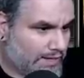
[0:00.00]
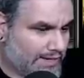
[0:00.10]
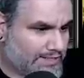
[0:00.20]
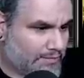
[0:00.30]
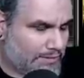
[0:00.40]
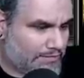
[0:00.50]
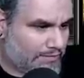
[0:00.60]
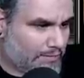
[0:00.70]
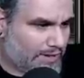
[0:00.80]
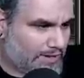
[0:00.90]
I guess if we played
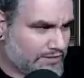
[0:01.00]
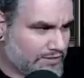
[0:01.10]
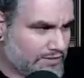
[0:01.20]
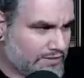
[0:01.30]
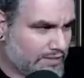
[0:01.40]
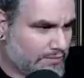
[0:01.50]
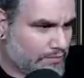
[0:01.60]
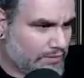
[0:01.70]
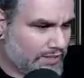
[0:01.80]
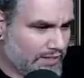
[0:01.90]
Fabled Passage instead, we
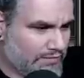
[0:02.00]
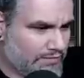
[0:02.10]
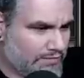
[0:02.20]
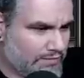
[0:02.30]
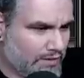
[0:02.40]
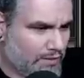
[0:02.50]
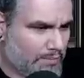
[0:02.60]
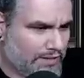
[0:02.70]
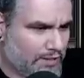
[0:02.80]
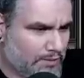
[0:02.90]
would have. No, we
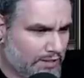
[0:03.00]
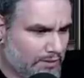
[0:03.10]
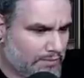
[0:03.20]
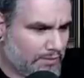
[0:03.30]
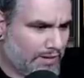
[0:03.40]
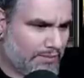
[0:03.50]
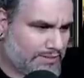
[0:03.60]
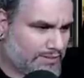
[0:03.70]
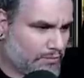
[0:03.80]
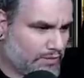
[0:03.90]
played Noble Outpost. Well,
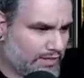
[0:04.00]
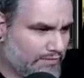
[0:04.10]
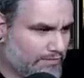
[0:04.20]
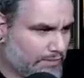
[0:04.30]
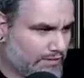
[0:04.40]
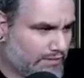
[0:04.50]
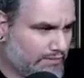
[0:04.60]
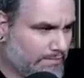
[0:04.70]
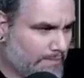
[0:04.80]
we still would have, but...